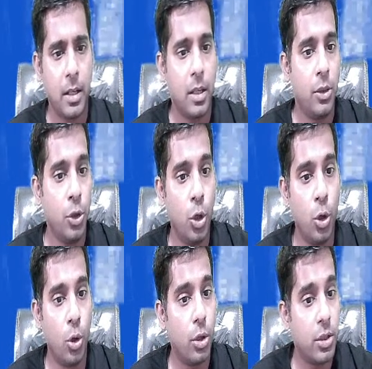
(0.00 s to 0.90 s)

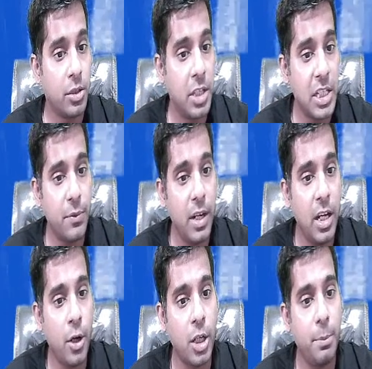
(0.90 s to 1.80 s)
No, this will
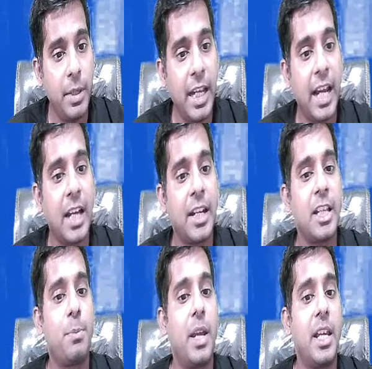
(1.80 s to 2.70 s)
not be taken
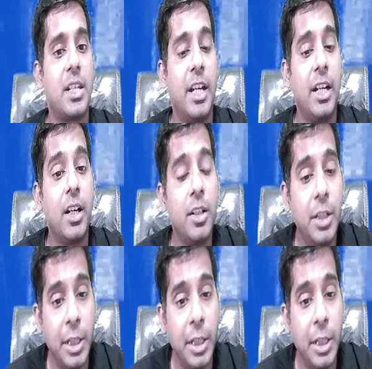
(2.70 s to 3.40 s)
as base date.